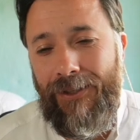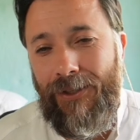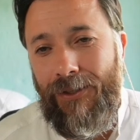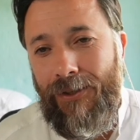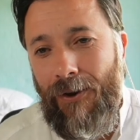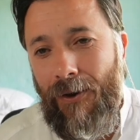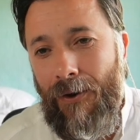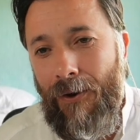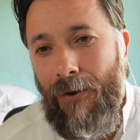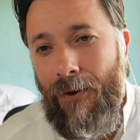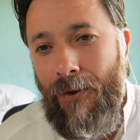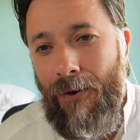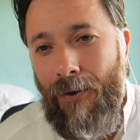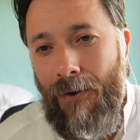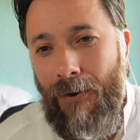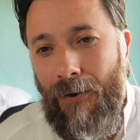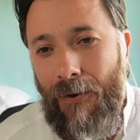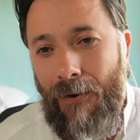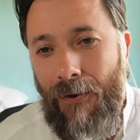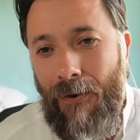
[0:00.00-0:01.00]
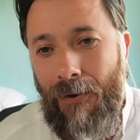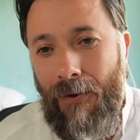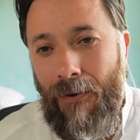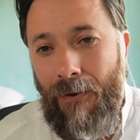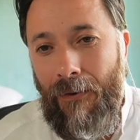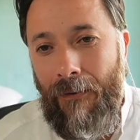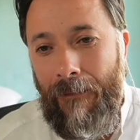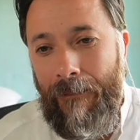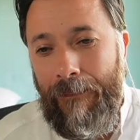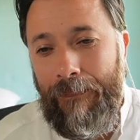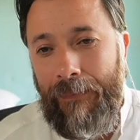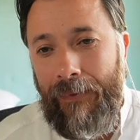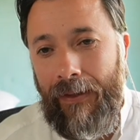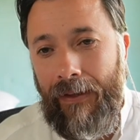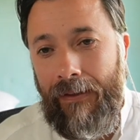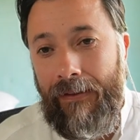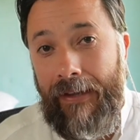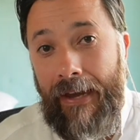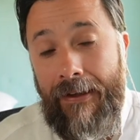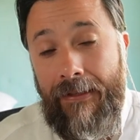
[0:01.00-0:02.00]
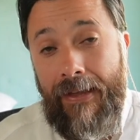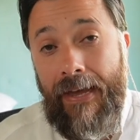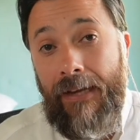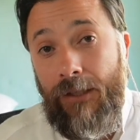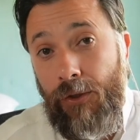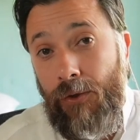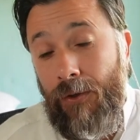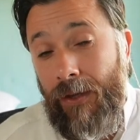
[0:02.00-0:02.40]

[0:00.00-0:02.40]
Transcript: So the idea is